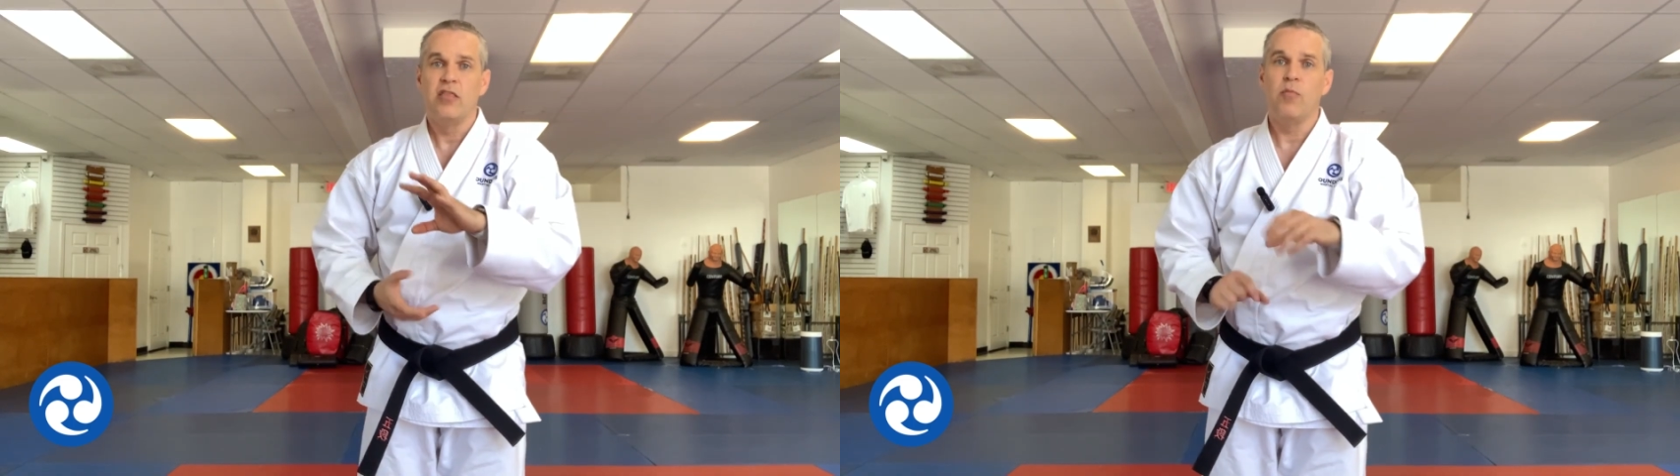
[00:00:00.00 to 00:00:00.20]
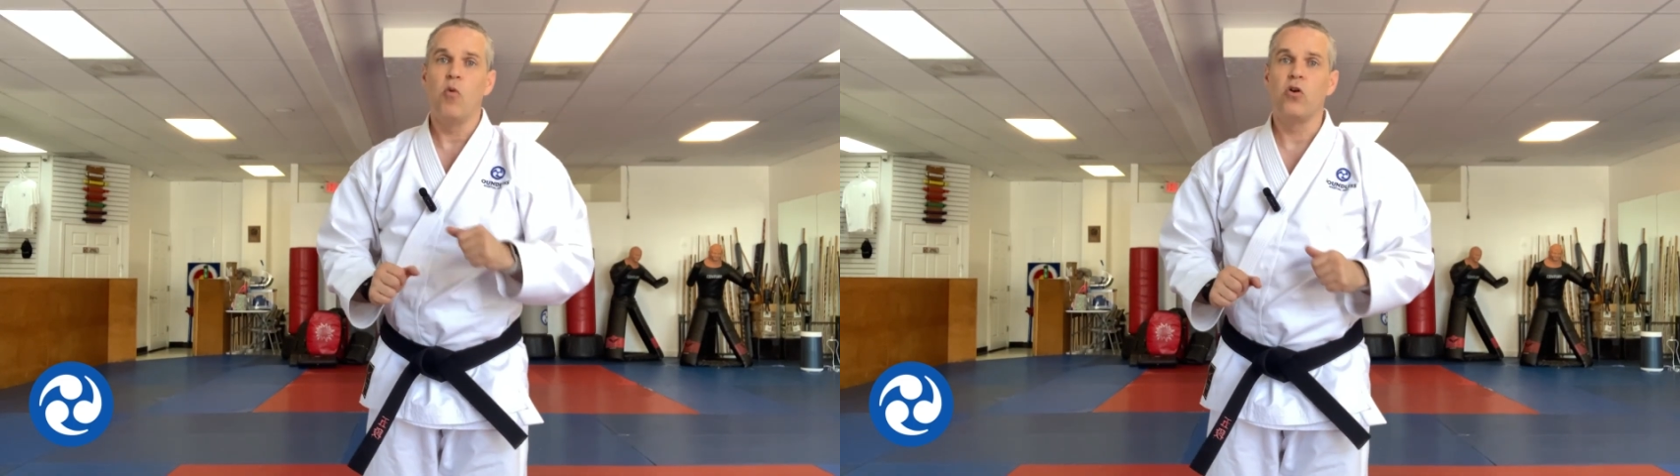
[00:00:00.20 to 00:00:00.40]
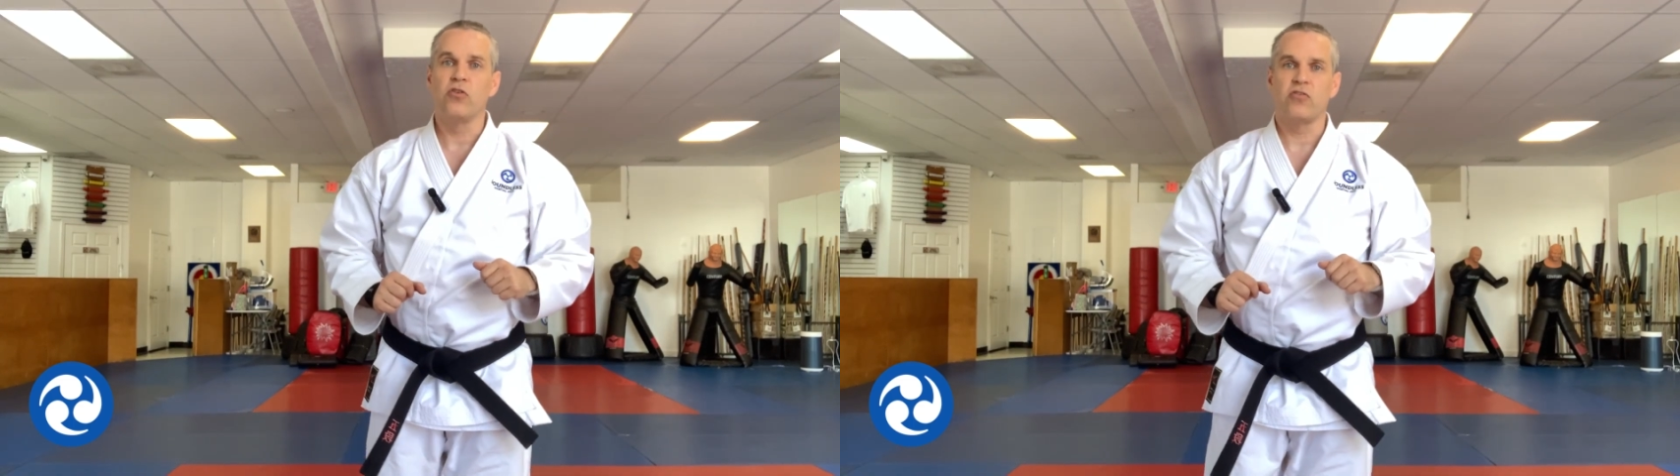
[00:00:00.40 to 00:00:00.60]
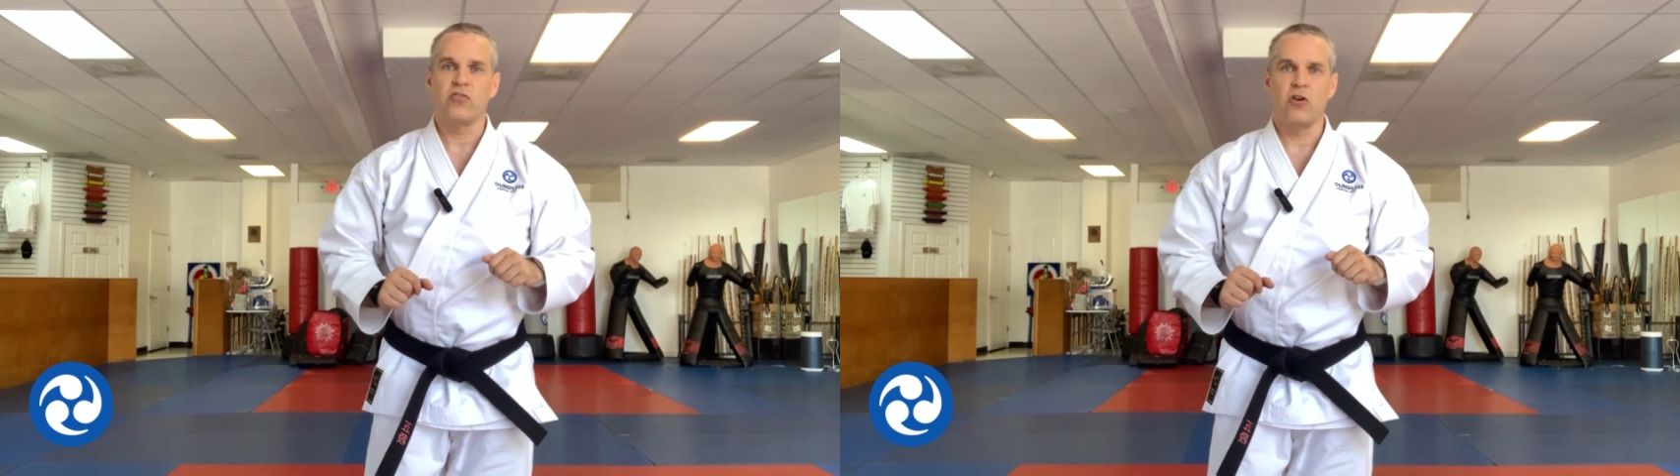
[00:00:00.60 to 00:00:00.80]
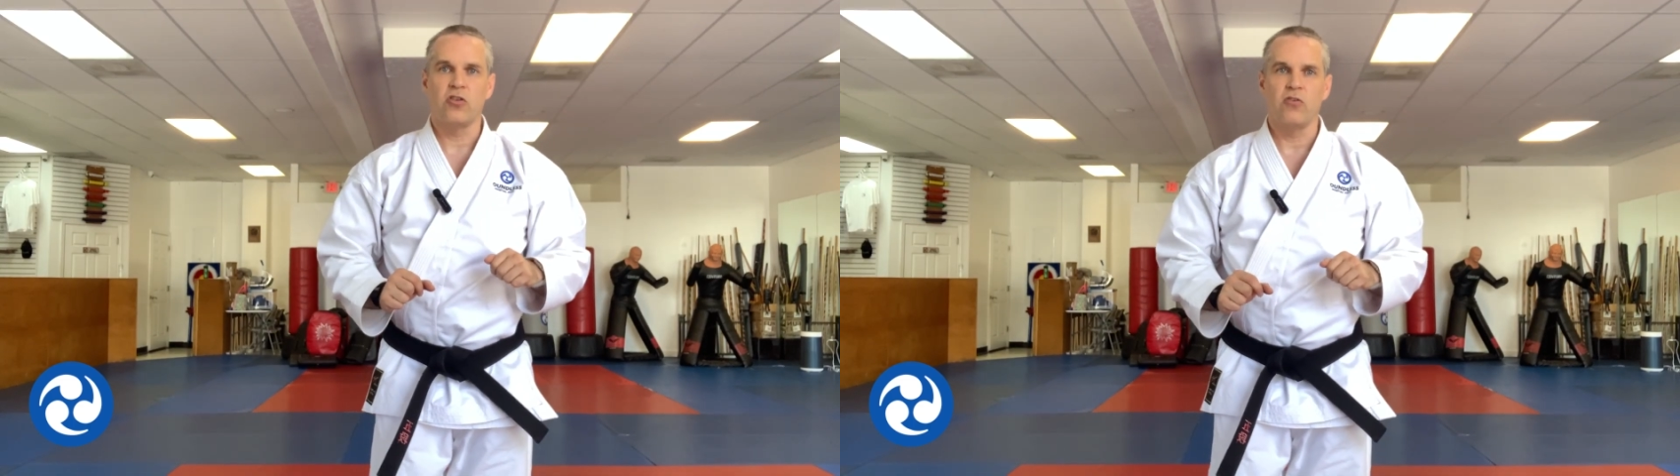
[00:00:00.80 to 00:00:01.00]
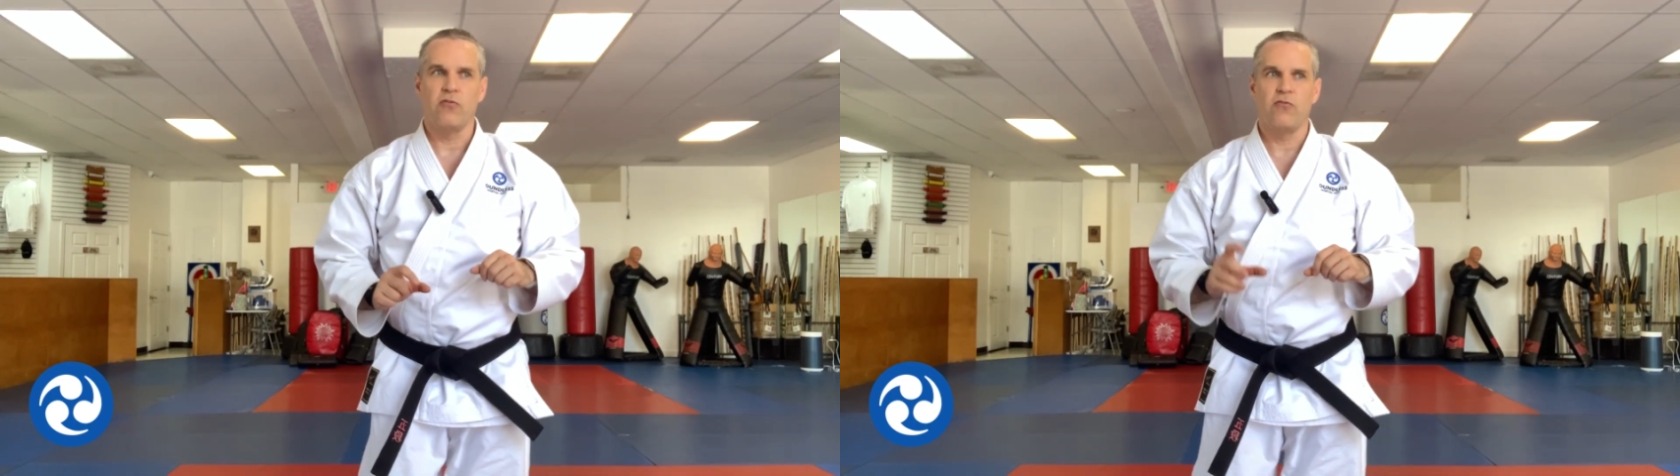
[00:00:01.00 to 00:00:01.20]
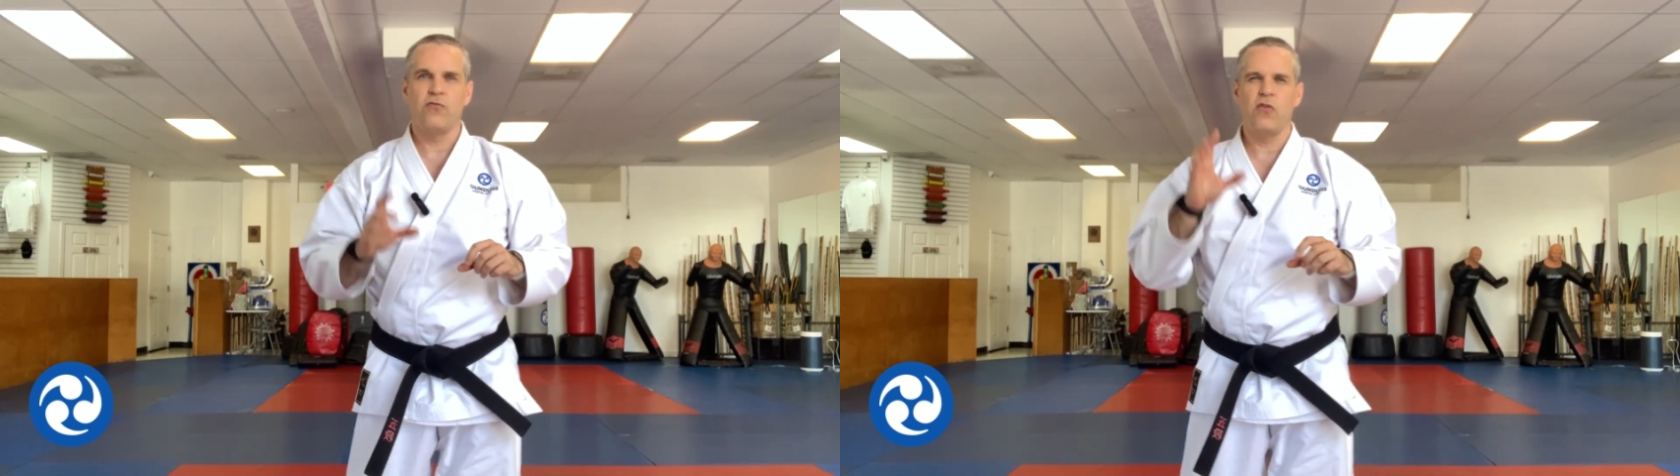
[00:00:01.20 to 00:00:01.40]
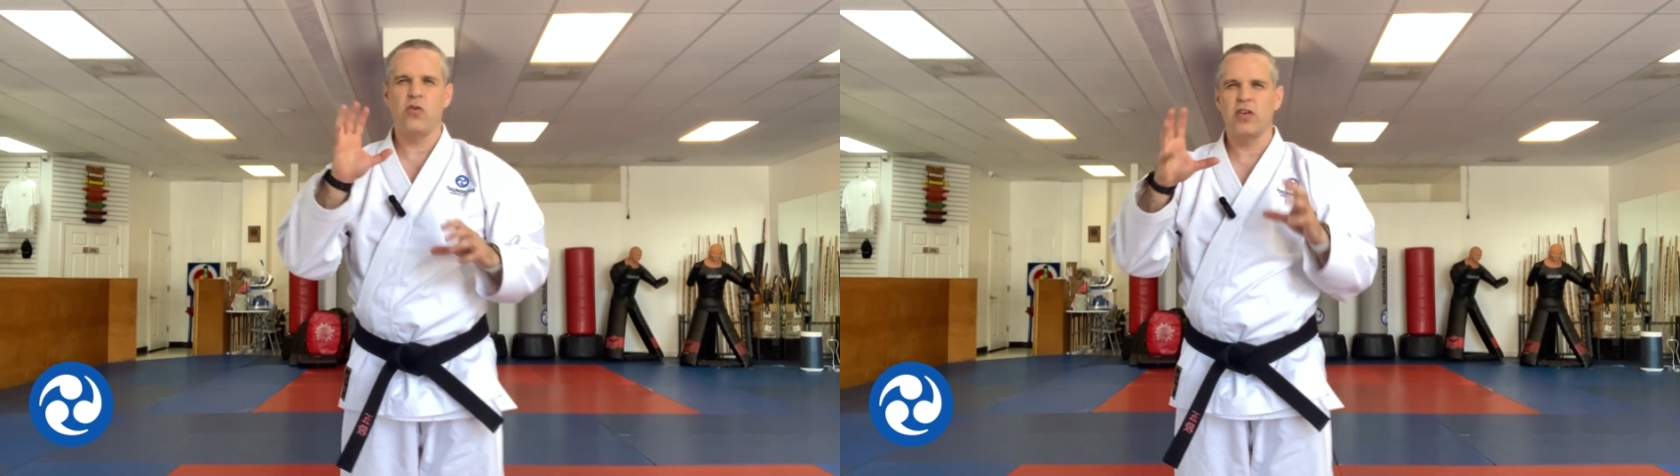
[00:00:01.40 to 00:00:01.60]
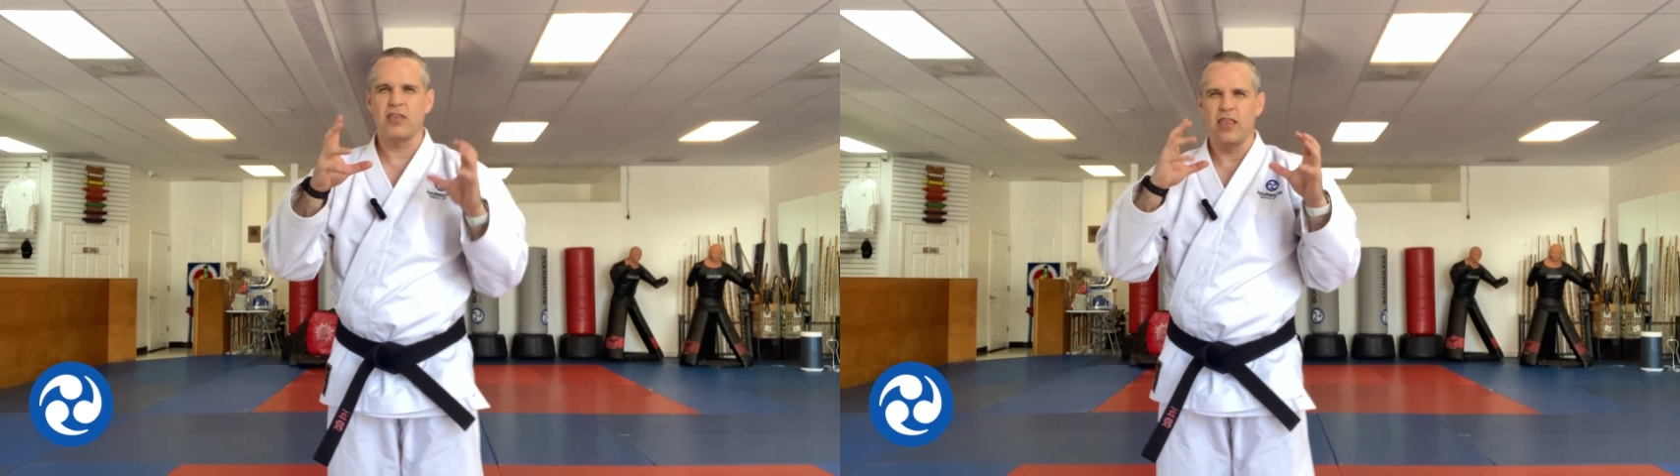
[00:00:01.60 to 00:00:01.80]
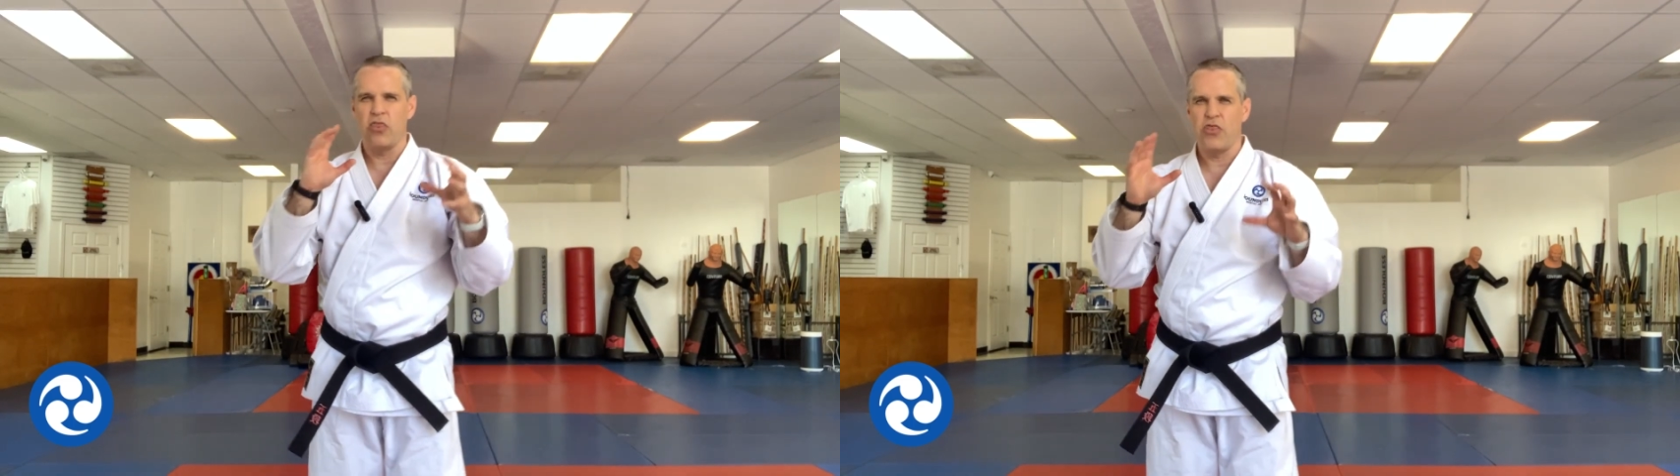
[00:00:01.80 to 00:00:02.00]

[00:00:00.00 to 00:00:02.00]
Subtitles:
the more you start to focus and